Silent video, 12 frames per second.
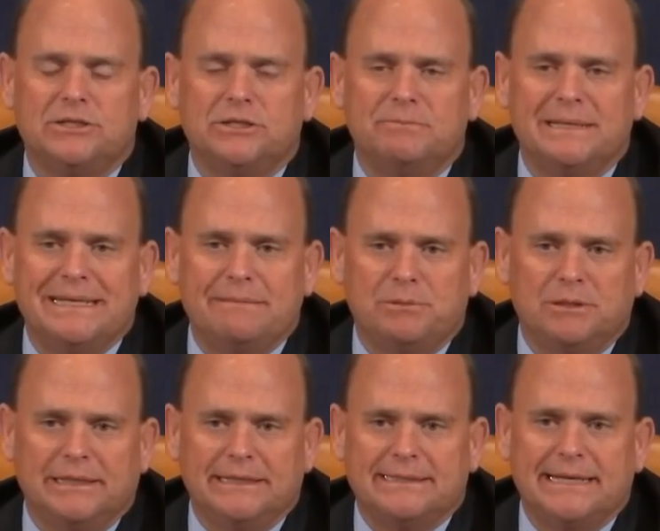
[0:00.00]
to
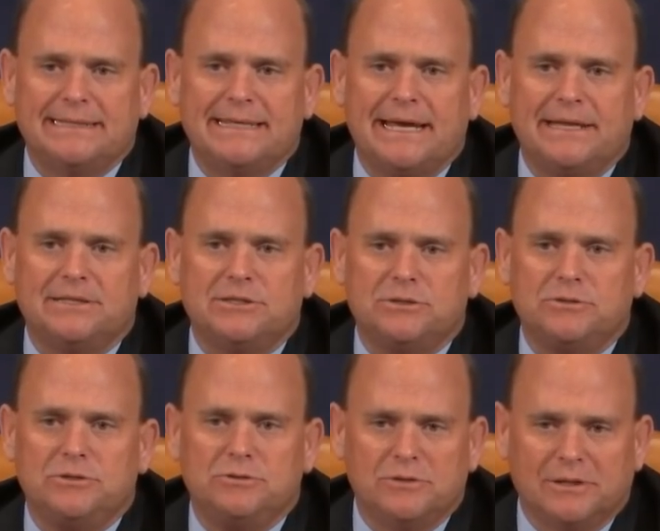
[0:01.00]
manipulate that data, to
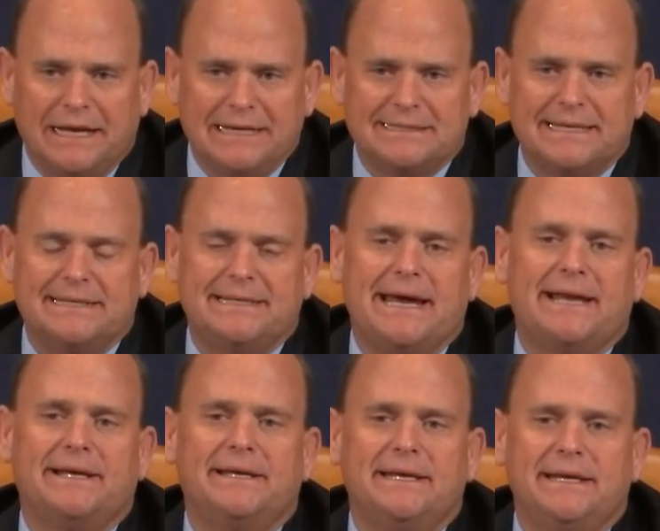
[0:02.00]
utilize that
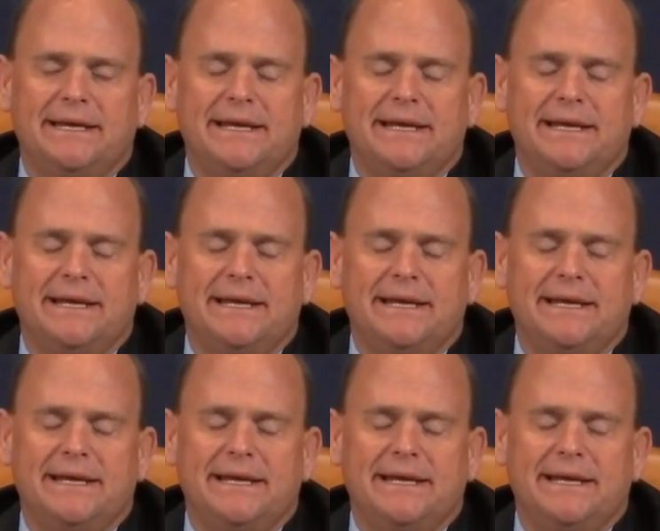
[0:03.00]
data